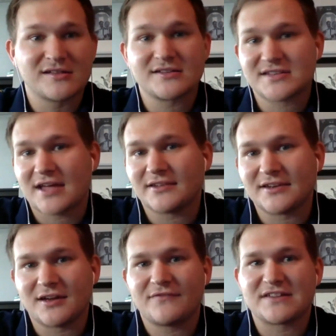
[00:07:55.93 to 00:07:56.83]
sadly
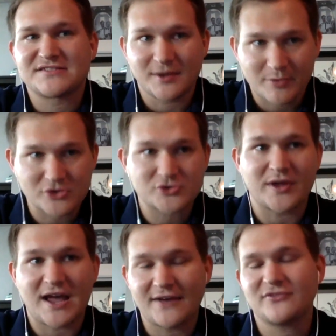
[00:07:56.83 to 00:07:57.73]
enough, that's the approach
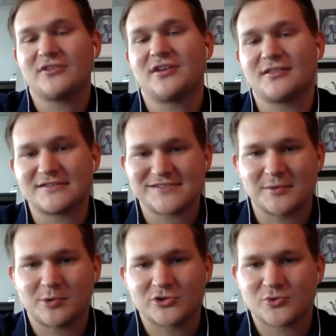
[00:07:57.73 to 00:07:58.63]
we have to take. That's the
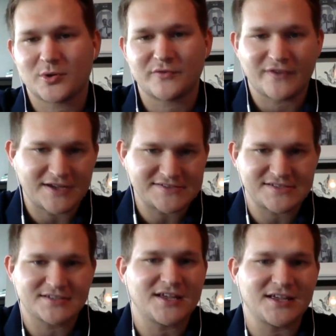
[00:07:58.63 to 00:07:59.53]
approach we're advised
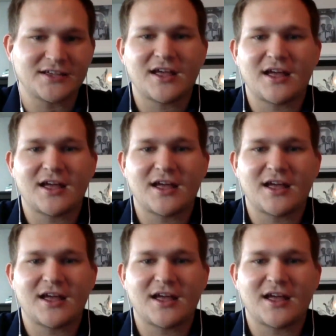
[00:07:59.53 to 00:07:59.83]
to take